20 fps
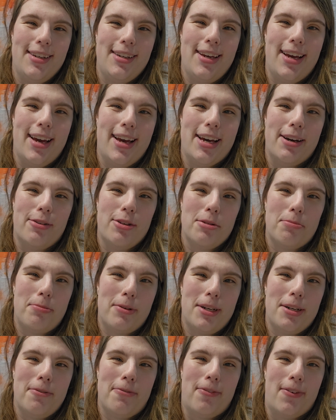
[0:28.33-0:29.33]
Yeah, it was
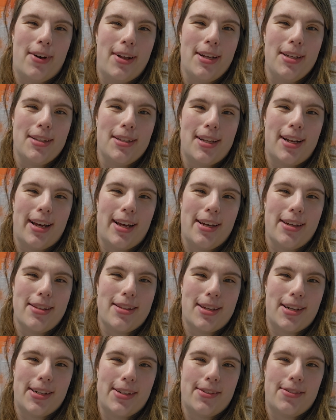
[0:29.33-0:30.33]
pretty funny today,
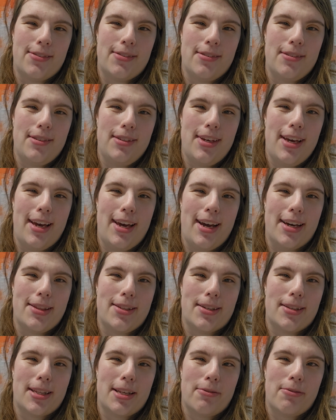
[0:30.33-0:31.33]
so yeah, I
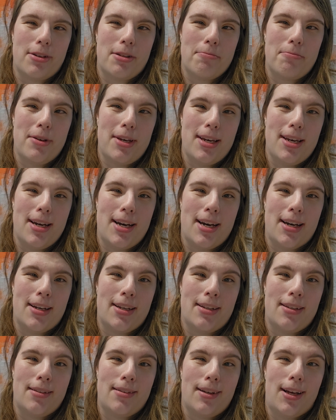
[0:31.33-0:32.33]
thought that would be
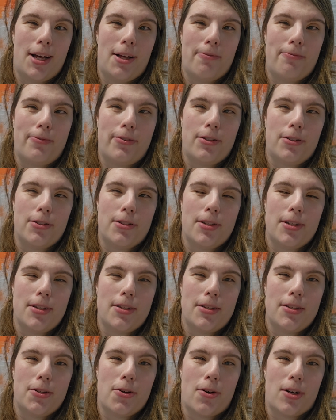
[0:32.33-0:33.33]
uh, helpful
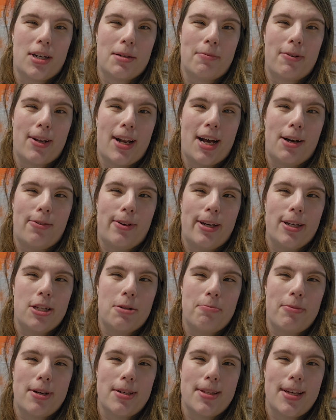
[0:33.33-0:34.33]
to talk about how I
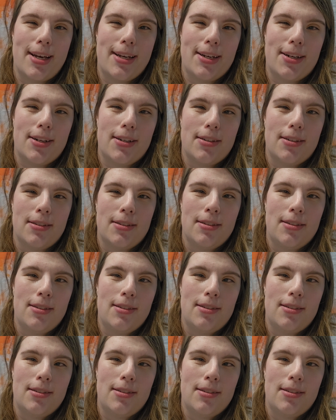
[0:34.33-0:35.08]
express anger.